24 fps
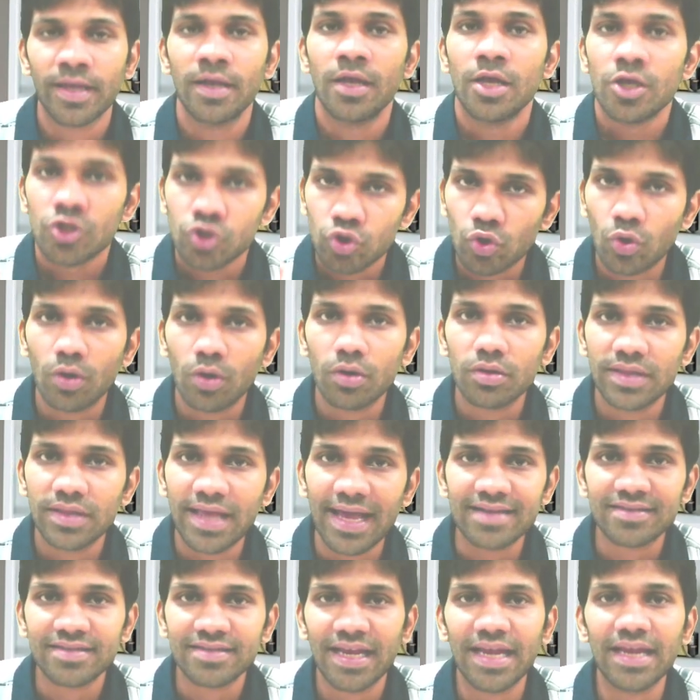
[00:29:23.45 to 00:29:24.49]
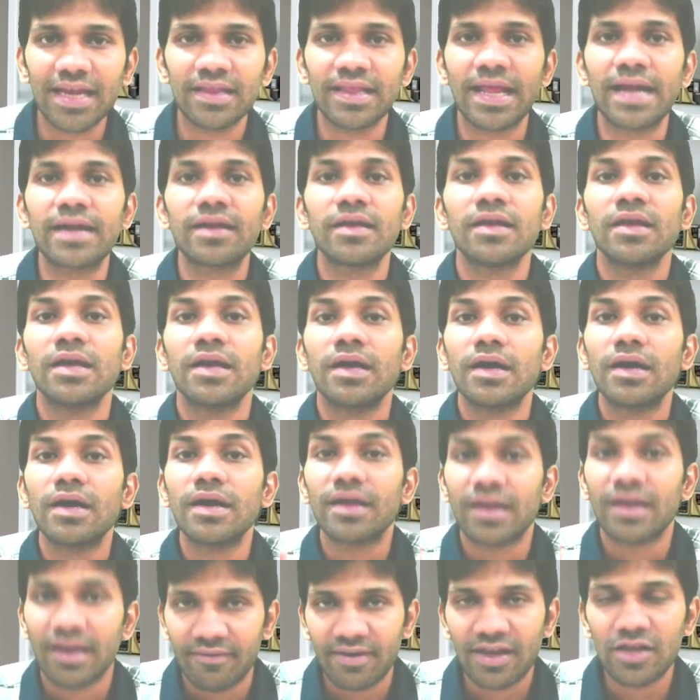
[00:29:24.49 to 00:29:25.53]
So they are saying that
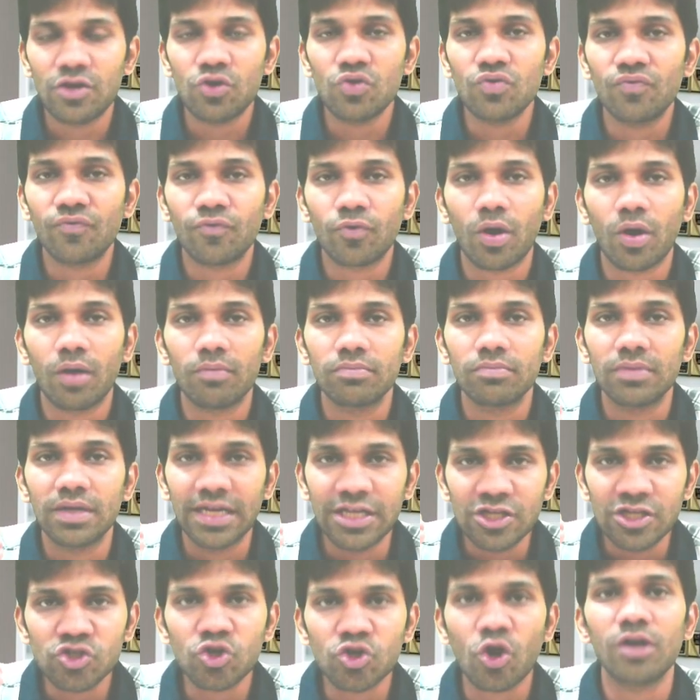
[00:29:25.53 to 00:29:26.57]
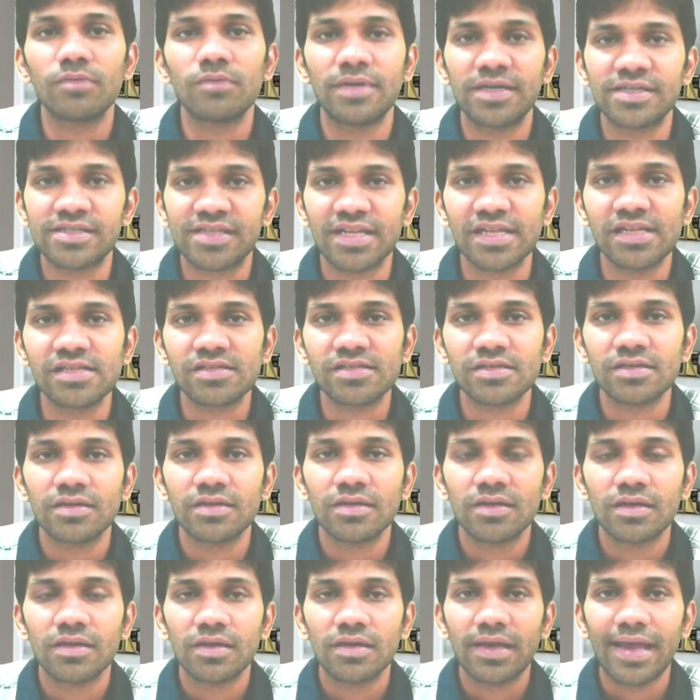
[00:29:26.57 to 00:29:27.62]
revenue from installment sales
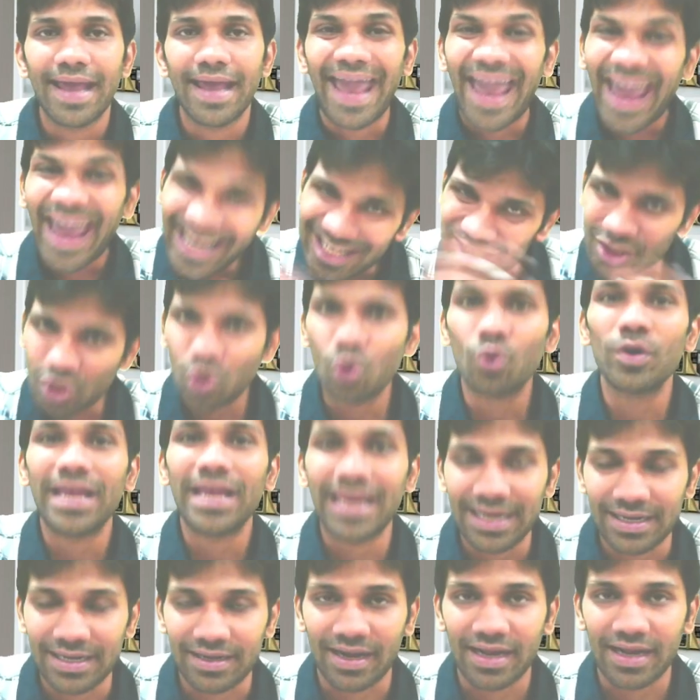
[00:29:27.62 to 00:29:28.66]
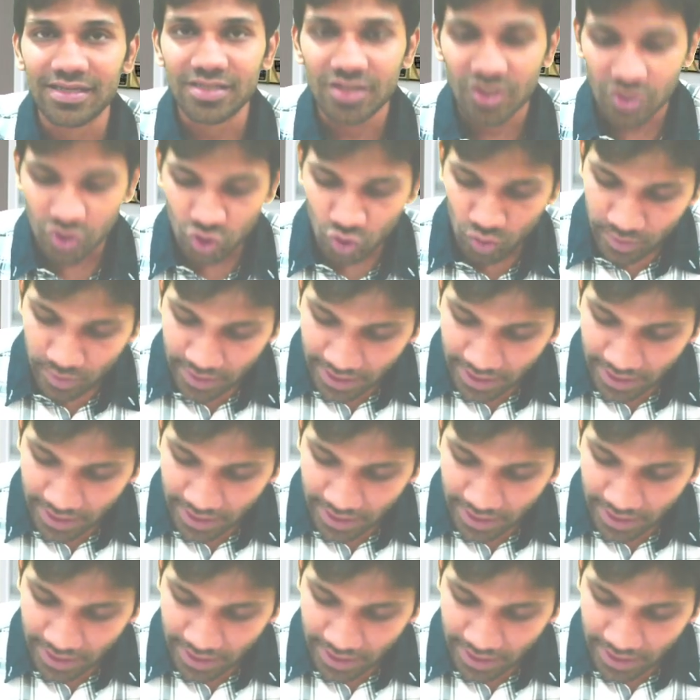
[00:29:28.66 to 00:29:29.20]
excluding interest should be